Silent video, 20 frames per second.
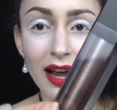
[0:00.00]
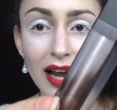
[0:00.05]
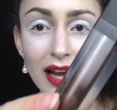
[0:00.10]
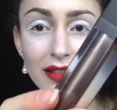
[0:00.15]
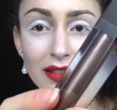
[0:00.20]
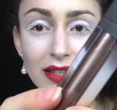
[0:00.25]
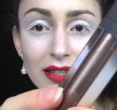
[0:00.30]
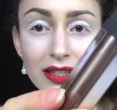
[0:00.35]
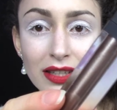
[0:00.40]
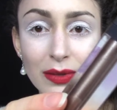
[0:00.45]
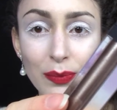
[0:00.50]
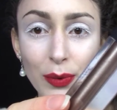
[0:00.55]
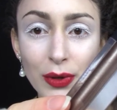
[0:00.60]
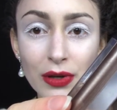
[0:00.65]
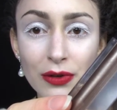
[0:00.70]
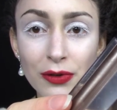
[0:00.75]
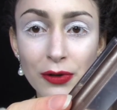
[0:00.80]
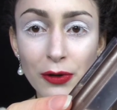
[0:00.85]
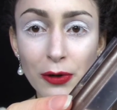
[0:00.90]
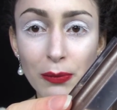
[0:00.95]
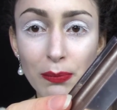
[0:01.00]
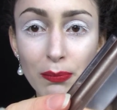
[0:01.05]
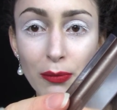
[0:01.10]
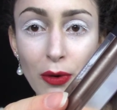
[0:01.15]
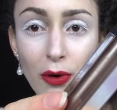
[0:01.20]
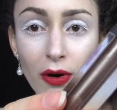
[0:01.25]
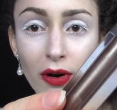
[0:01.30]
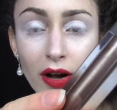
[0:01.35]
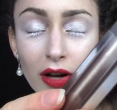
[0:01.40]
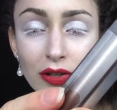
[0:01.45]
And this is one of her
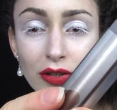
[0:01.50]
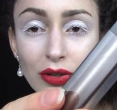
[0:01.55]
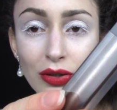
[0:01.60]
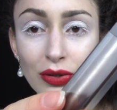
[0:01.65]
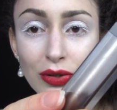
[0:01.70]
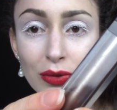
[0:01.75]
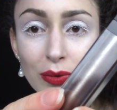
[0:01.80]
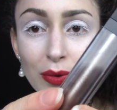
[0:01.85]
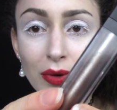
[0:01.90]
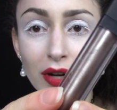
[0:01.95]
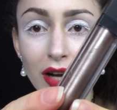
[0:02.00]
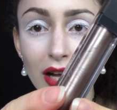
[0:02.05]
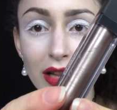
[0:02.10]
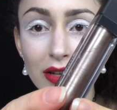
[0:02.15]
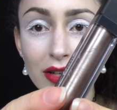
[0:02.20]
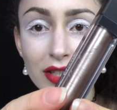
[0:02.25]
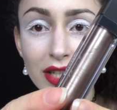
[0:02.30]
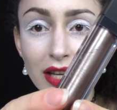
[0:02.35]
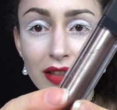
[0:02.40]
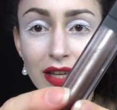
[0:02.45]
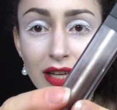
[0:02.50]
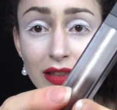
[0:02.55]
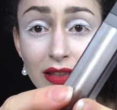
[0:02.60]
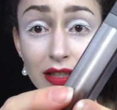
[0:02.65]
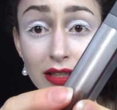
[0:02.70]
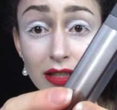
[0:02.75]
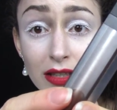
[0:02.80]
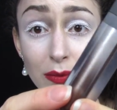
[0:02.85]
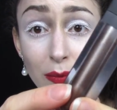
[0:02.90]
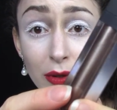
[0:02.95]
more unusual colors, I think.
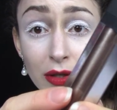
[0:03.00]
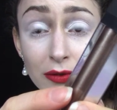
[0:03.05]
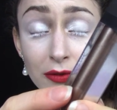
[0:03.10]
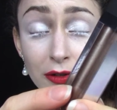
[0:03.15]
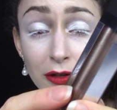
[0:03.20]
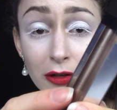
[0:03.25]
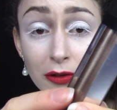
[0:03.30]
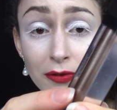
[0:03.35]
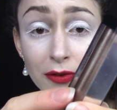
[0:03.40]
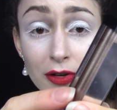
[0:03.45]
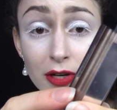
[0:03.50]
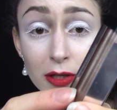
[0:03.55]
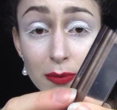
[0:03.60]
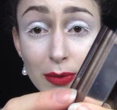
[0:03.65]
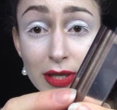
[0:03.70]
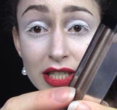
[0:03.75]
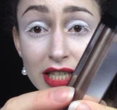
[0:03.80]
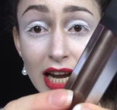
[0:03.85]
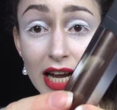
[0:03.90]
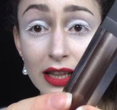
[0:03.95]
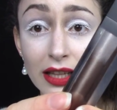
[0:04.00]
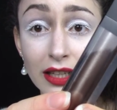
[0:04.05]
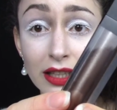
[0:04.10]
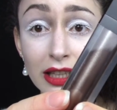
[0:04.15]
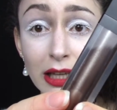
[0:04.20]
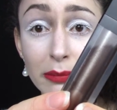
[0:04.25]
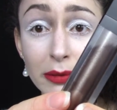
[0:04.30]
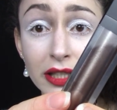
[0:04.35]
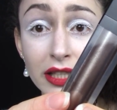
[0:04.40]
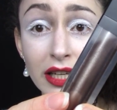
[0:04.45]
This is one of her first metallic
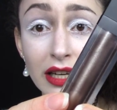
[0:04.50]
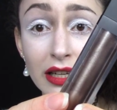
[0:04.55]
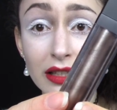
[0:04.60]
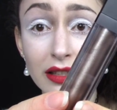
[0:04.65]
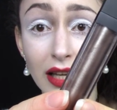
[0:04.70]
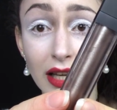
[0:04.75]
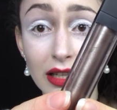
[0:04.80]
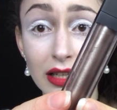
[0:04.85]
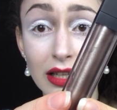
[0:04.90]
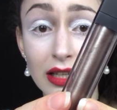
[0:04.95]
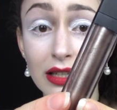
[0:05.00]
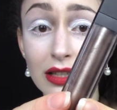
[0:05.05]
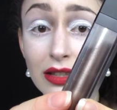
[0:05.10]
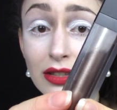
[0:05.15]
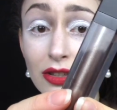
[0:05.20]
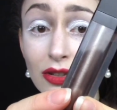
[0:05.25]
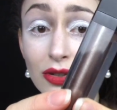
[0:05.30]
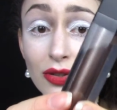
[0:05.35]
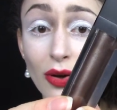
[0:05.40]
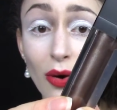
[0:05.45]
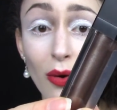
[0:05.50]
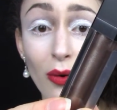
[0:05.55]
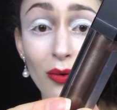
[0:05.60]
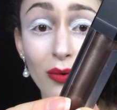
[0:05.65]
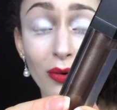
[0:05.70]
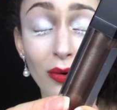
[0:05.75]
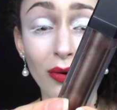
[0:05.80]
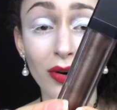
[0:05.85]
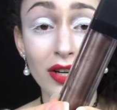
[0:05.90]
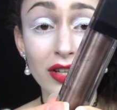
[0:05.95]
lipsticks and it is so
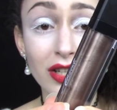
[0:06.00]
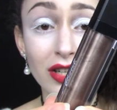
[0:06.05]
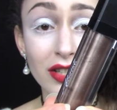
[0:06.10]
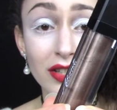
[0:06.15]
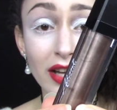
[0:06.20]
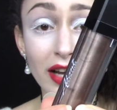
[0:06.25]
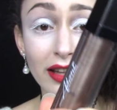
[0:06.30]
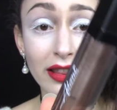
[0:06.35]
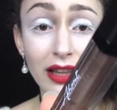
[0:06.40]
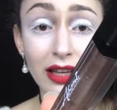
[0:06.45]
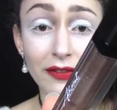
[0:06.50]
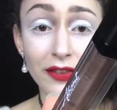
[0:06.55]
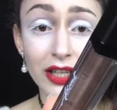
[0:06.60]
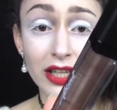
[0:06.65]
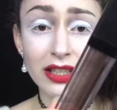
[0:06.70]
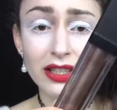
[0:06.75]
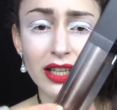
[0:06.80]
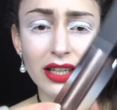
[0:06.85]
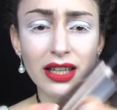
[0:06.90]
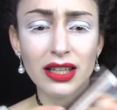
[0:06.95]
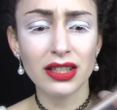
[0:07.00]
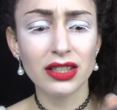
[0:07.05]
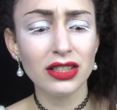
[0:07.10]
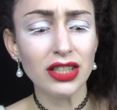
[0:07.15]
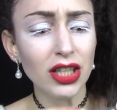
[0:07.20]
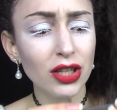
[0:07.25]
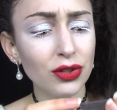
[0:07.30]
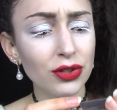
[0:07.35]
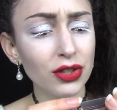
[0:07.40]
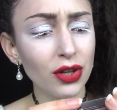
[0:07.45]
gorgeous. I love it. It's like a
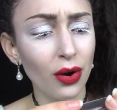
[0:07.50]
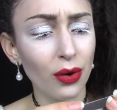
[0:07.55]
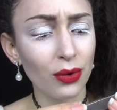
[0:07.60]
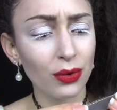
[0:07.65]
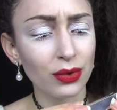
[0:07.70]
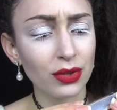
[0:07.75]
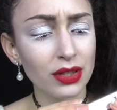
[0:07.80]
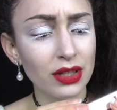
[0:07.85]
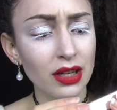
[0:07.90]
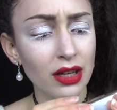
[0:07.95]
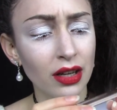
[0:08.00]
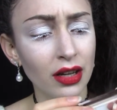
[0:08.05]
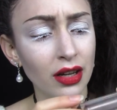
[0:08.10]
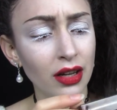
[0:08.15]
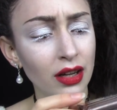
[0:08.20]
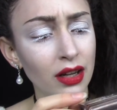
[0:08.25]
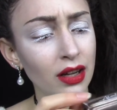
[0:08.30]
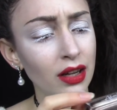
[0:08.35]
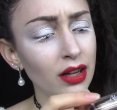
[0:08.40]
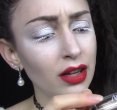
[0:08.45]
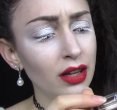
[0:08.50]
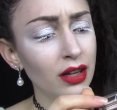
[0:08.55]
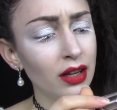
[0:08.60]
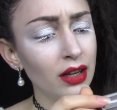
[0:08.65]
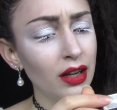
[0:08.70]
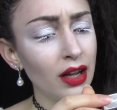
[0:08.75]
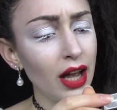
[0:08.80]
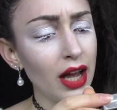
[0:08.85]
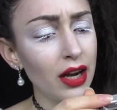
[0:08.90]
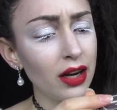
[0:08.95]
steel toned,
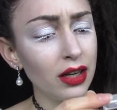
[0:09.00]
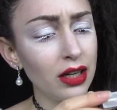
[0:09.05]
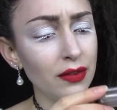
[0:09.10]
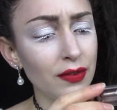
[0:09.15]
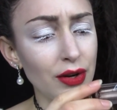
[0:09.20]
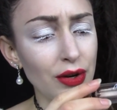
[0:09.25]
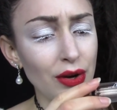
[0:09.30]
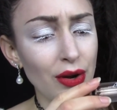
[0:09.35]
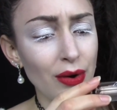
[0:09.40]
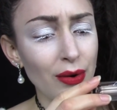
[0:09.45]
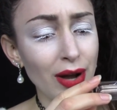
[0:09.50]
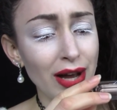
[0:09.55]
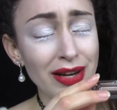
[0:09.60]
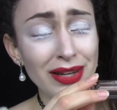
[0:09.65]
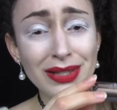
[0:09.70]
I don't even know how to